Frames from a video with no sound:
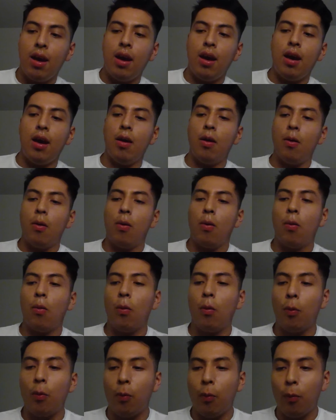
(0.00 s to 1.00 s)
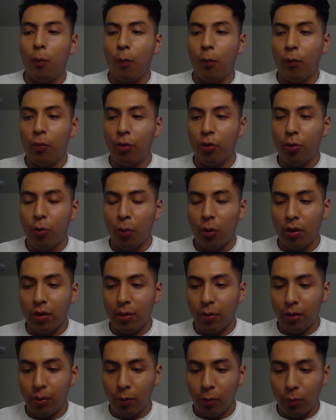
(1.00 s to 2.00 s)
And
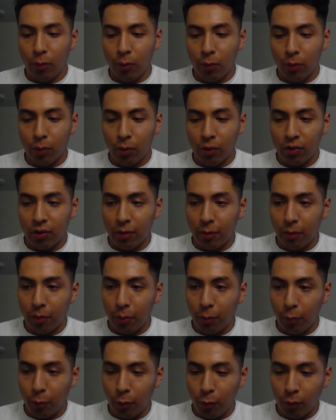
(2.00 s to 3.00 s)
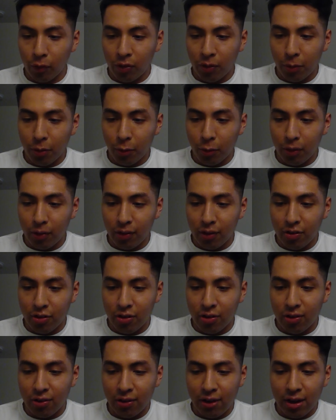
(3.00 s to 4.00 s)
one some of the ways that
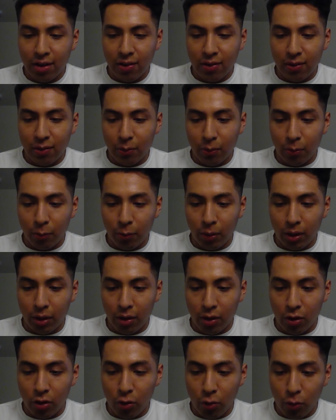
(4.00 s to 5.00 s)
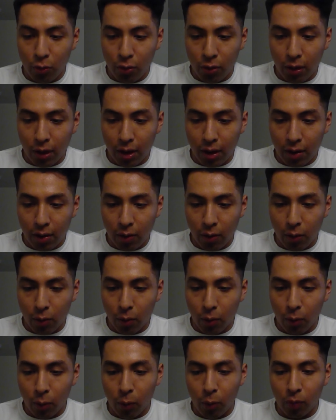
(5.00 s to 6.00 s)
she cites we can do that,
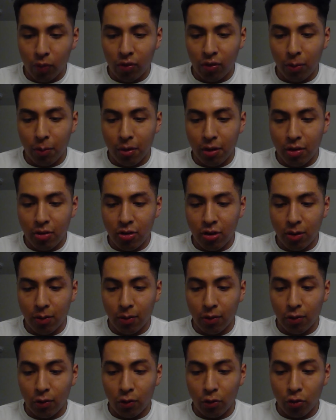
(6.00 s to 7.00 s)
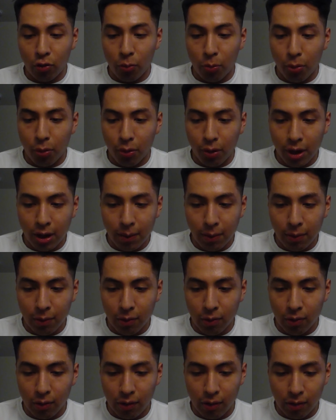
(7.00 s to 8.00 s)
or some initiatives and social programs,
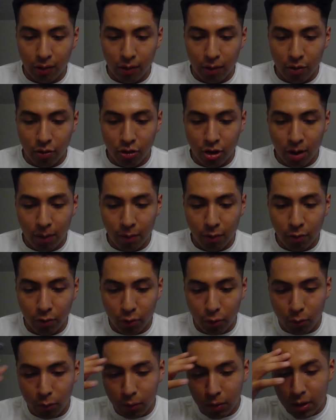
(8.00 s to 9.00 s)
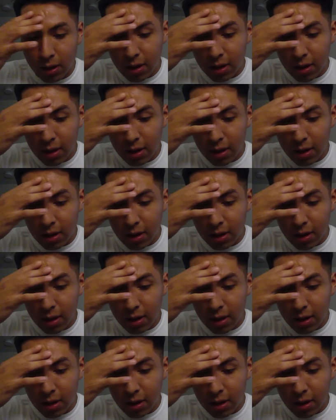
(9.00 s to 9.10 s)
it's in chapter 2.